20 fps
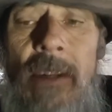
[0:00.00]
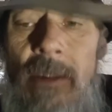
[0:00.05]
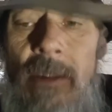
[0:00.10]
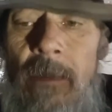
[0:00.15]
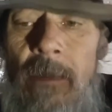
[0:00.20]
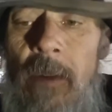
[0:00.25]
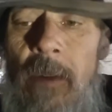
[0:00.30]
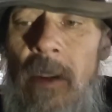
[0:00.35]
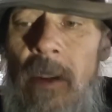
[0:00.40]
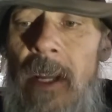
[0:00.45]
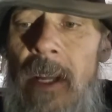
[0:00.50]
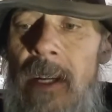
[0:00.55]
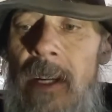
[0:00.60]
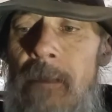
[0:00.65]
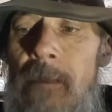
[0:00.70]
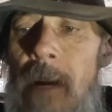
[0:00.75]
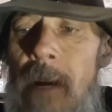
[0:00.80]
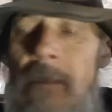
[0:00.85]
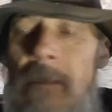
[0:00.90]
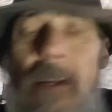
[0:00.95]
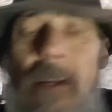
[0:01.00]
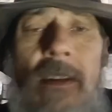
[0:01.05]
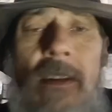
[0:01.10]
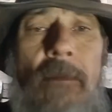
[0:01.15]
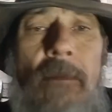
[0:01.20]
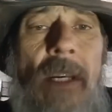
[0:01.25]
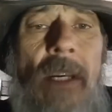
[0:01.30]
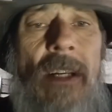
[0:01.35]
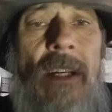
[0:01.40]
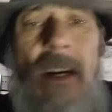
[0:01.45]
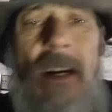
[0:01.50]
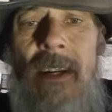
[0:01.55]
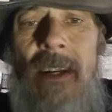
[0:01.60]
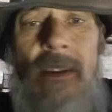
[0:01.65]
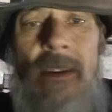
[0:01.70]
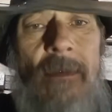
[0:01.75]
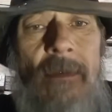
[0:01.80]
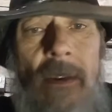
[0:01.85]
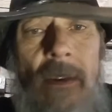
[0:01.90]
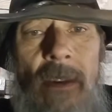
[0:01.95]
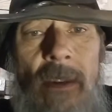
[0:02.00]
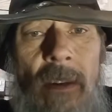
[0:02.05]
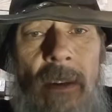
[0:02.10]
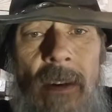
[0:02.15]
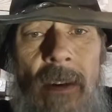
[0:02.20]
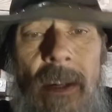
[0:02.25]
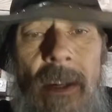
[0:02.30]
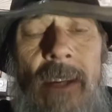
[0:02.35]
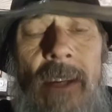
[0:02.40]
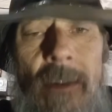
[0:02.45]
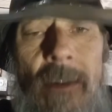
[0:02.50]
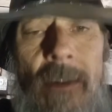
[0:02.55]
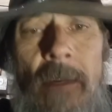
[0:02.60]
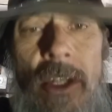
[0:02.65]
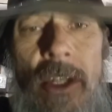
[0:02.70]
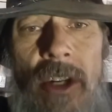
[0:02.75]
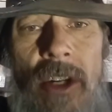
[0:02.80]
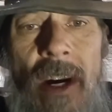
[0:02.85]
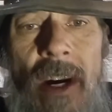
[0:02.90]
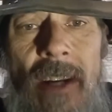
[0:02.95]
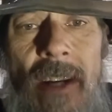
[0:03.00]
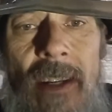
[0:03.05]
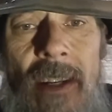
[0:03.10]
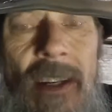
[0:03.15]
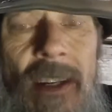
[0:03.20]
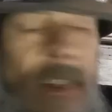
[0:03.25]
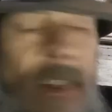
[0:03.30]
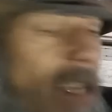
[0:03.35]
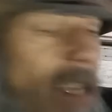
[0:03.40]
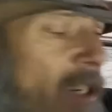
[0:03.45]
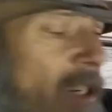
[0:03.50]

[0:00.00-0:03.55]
I do feel like I'm probably going to be not here very long. I could be shot and dead